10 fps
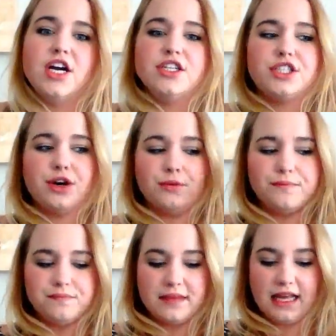So
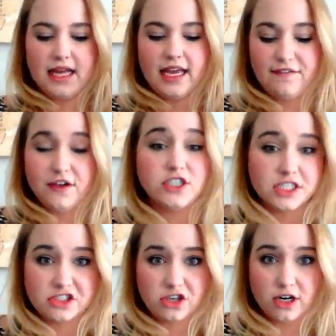if you're just
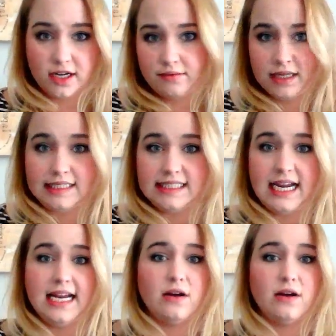starting real estate